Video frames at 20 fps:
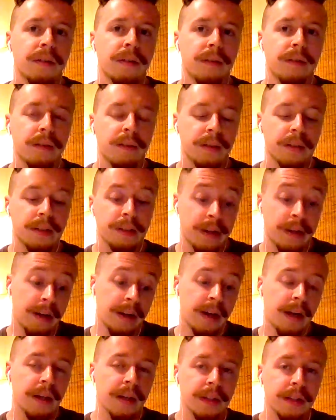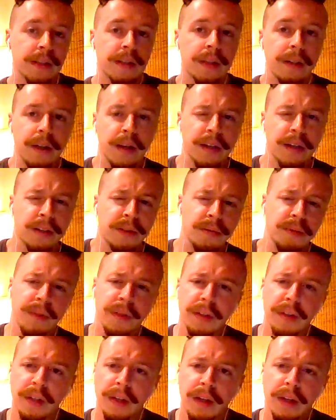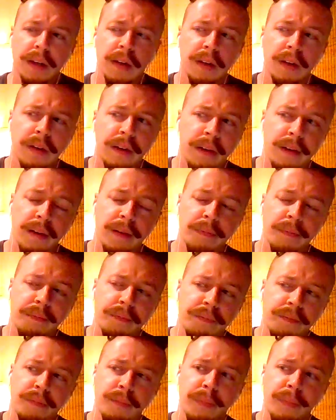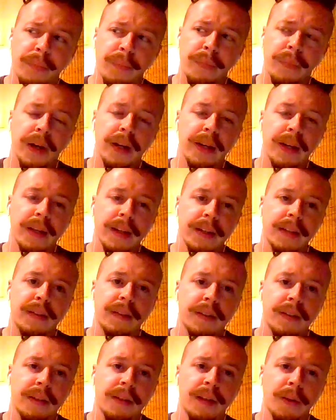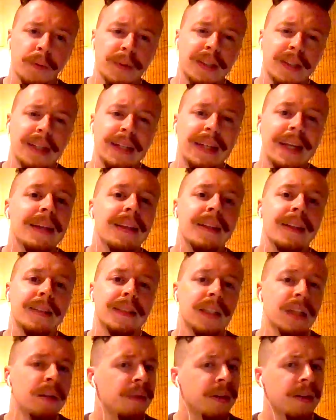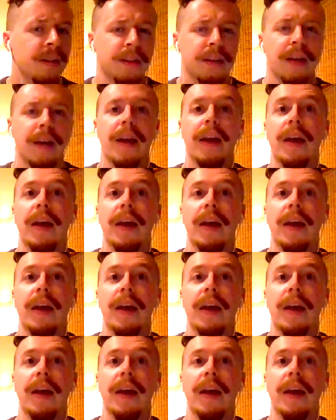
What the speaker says: this hiatus, actually. But it was the day that seemingly